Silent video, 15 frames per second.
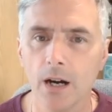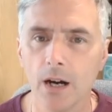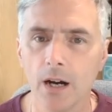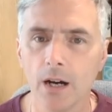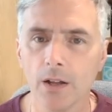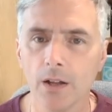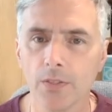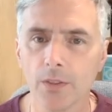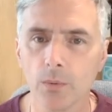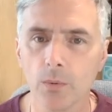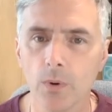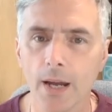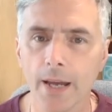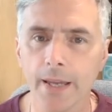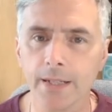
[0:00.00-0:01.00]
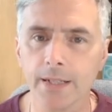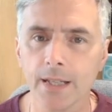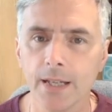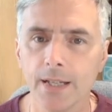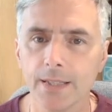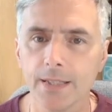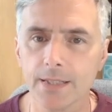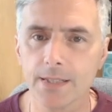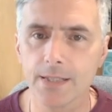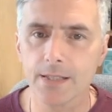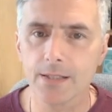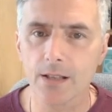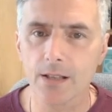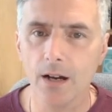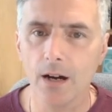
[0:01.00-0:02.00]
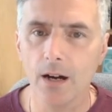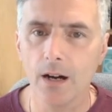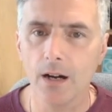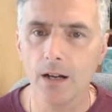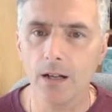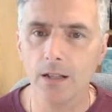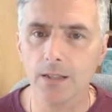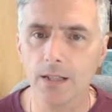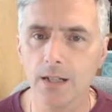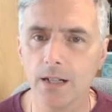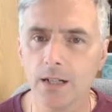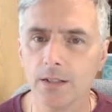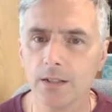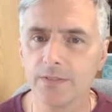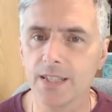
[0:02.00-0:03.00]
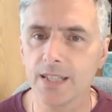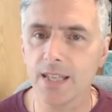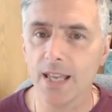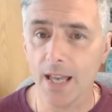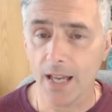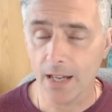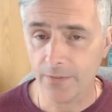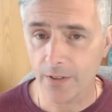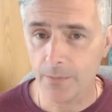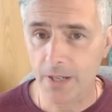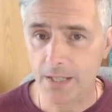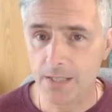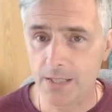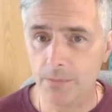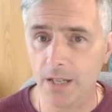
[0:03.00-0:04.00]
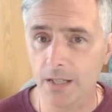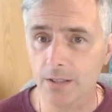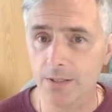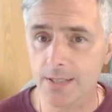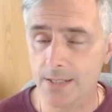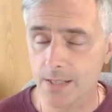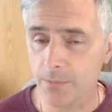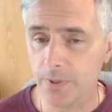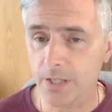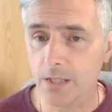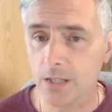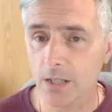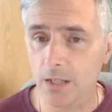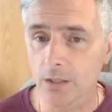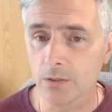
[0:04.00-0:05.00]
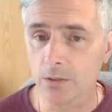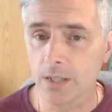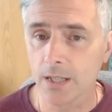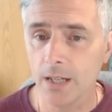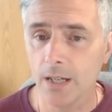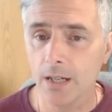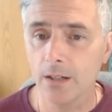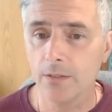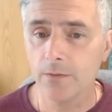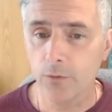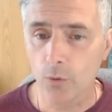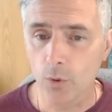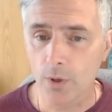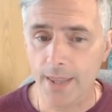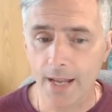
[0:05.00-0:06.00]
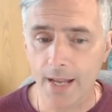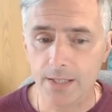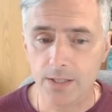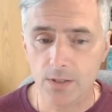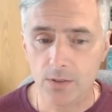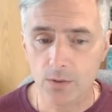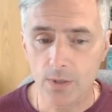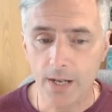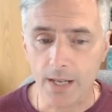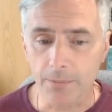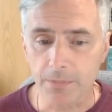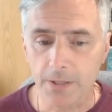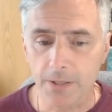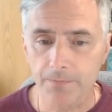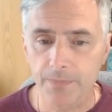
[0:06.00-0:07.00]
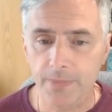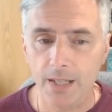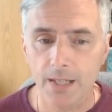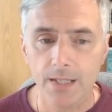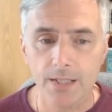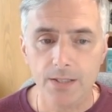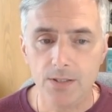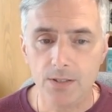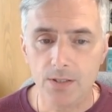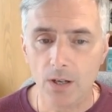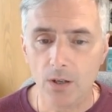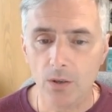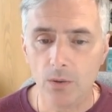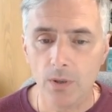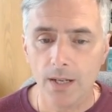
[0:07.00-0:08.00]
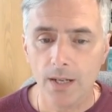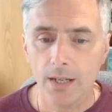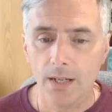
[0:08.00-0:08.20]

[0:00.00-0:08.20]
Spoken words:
on the right. This is all of the FMXML snippet code for that script. So